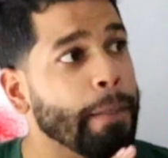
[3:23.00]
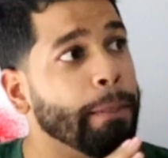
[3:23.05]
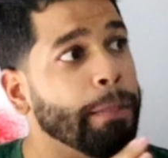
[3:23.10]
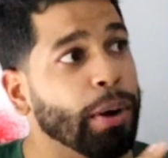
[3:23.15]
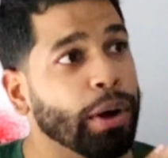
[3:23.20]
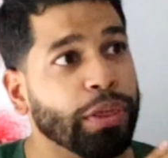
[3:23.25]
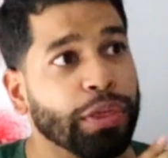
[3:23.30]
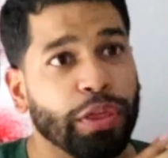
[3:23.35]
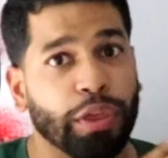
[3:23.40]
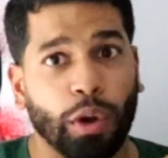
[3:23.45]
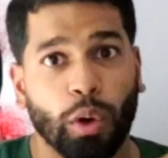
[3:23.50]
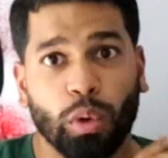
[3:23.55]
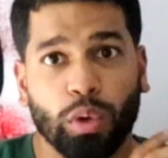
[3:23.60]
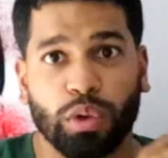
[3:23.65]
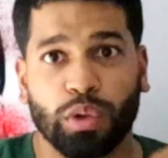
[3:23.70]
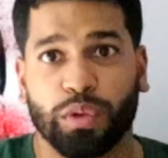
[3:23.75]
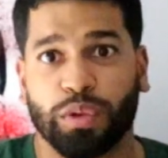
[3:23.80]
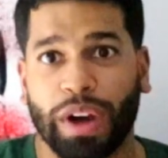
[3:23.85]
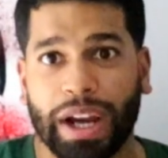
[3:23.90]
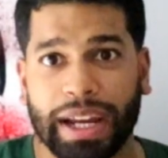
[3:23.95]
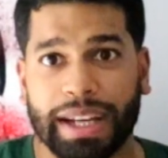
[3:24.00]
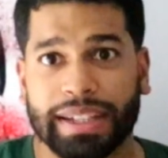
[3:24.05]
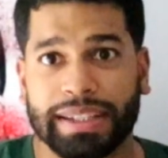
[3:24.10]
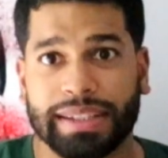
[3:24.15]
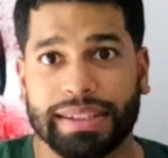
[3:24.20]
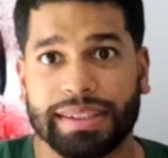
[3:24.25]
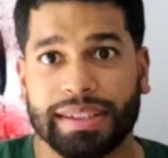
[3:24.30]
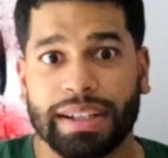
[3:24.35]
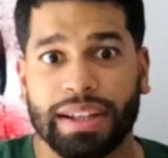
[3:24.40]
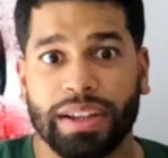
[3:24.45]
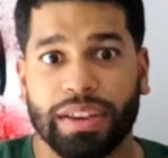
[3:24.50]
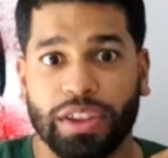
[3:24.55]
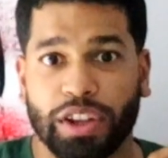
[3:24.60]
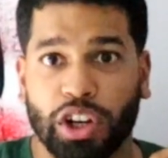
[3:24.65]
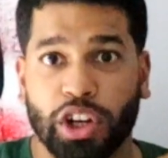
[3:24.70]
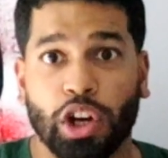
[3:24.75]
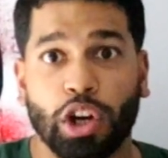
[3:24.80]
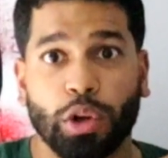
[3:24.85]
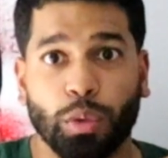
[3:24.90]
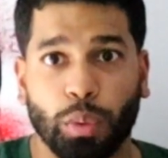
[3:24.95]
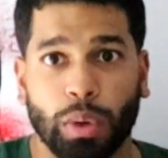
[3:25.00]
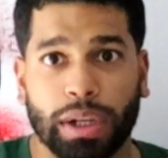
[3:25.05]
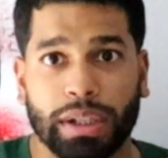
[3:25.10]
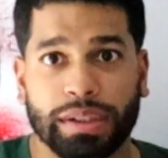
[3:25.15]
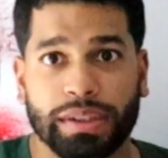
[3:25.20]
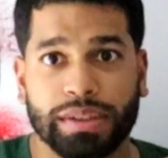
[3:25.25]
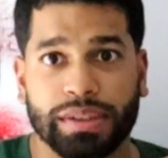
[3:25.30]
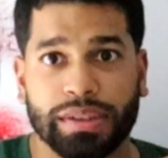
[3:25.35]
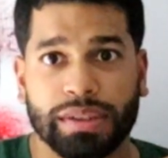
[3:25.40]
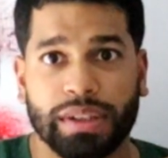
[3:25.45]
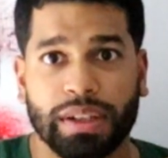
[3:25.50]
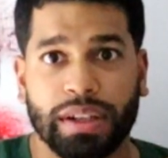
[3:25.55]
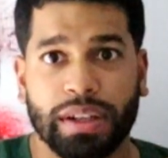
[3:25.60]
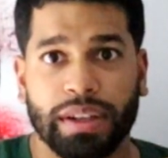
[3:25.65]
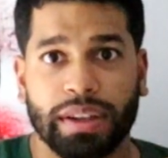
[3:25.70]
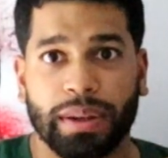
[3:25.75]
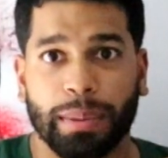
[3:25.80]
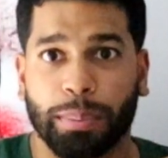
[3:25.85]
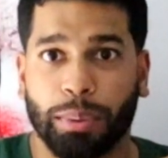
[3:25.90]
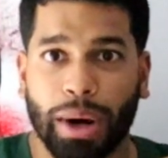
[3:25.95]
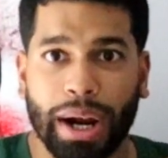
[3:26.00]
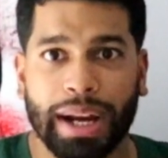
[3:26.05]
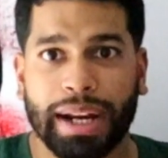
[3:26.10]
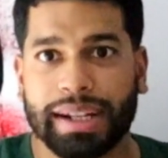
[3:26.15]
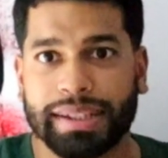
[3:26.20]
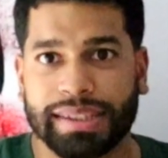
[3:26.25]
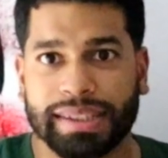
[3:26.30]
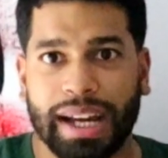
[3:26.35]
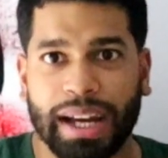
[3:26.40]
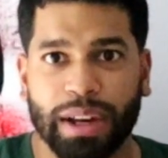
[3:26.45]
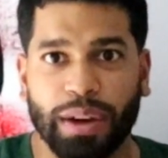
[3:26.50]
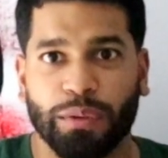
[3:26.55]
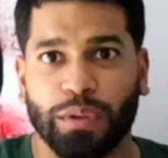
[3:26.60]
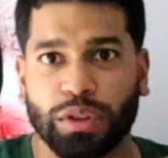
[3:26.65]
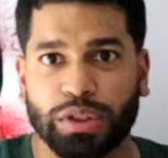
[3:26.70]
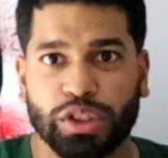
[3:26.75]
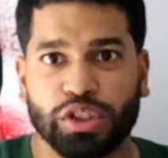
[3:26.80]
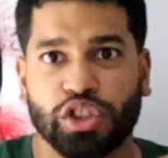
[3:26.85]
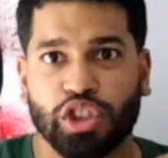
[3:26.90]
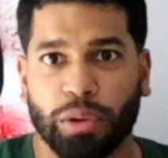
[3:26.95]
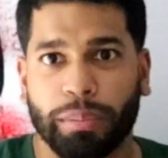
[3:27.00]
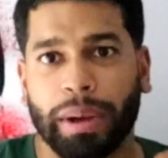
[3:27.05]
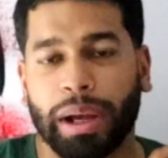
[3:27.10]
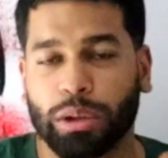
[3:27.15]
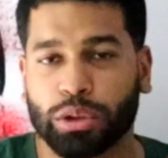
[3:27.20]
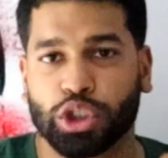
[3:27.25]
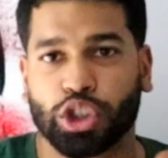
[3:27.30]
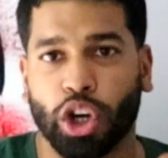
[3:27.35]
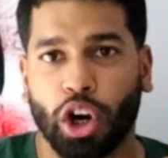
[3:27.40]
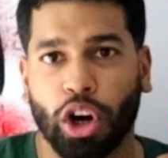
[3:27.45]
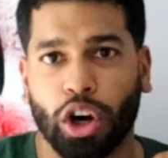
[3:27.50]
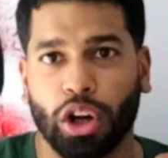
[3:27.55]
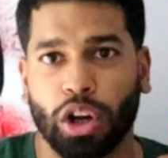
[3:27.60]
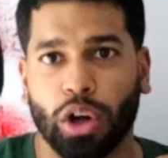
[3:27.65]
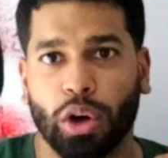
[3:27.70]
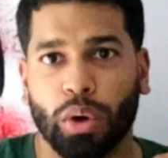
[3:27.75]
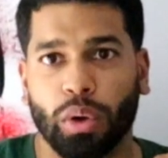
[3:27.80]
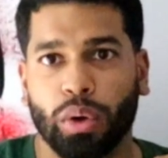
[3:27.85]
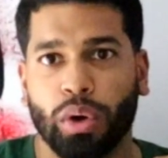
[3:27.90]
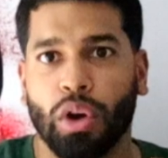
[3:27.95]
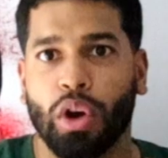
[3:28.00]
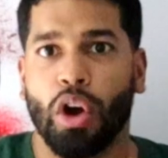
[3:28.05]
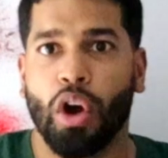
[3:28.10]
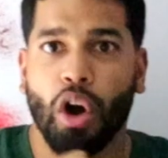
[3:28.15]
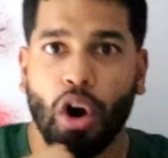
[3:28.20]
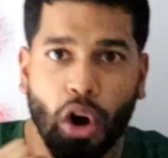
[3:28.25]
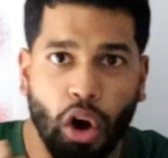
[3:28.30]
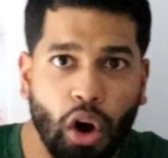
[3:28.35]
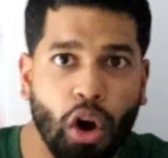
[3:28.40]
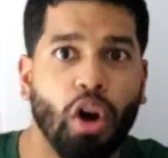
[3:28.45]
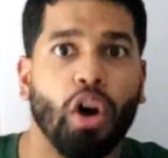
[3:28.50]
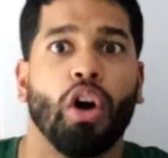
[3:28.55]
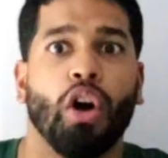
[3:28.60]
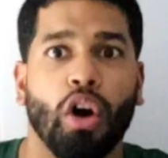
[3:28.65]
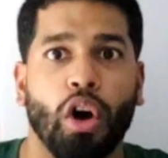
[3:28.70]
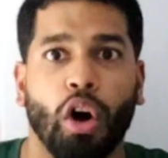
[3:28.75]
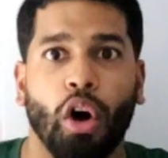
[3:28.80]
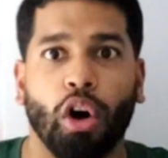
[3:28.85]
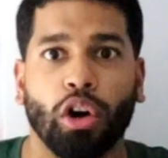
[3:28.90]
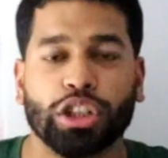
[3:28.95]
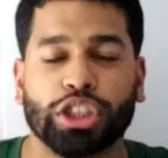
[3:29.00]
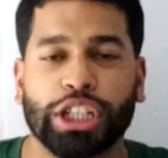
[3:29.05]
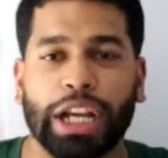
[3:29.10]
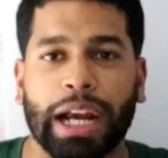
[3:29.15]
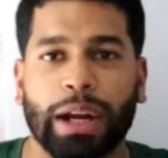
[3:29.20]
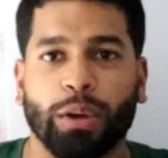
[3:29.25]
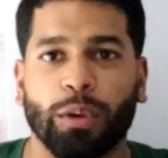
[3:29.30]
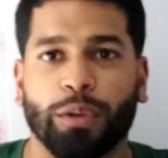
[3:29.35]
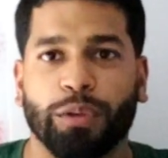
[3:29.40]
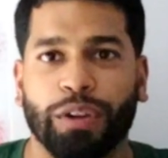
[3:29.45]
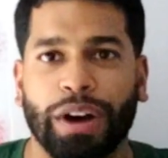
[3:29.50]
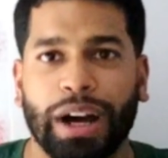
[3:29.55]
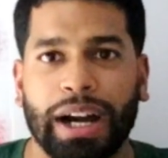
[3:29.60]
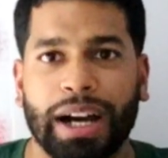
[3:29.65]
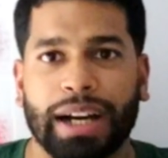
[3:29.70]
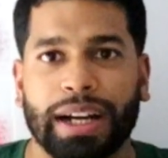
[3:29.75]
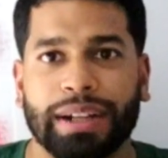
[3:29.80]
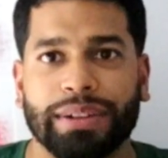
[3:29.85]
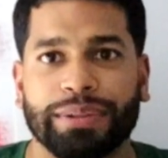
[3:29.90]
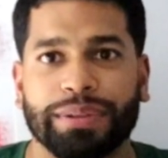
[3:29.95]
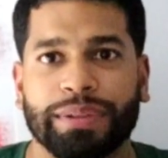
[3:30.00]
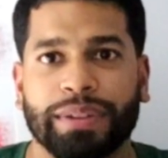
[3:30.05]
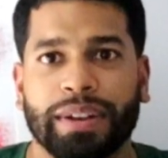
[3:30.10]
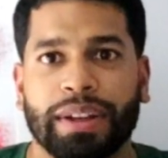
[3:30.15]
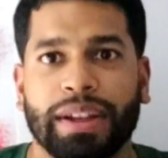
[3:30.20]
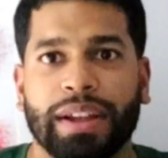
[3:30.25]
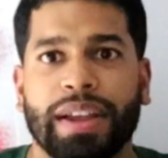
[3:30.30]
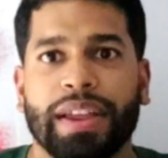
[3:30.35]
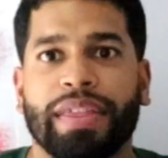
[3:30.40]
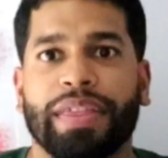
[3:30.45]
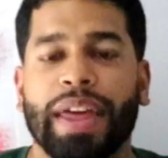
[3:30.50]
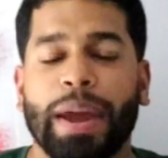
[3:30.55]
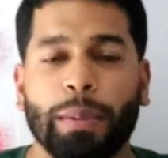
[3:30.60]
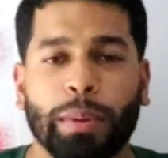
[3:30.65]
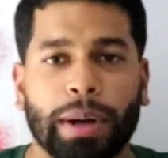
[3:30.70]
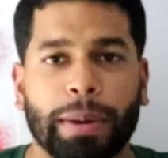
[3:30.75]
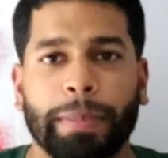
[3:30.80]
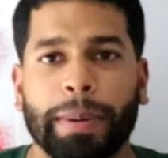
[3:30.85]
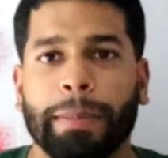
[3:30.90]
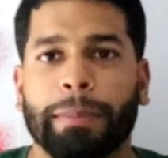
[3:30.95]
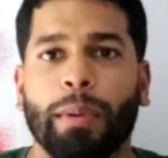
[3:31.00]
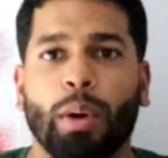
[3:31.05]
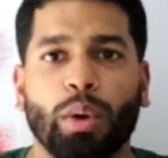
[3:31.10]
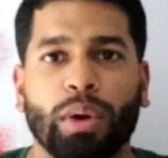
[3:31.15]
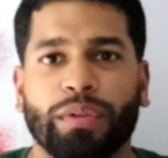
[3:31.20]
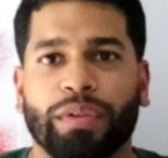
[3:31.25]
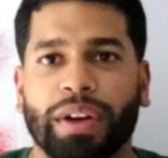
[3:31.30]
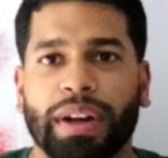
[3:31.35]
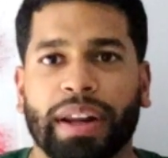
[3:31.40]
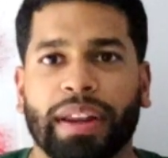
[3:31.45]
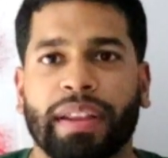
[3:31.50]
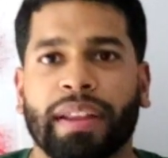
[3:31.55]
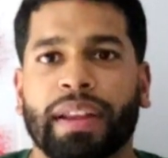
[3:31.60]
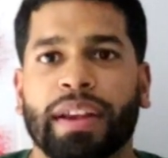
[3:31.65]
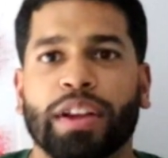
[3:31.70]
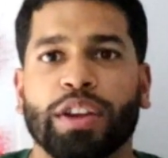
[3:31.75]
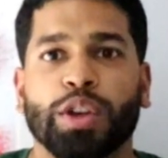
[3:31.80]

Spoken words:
put those fights, the good ones, the Brian Castano versus Jermell Charlo on Channel 5, they would have been motivated.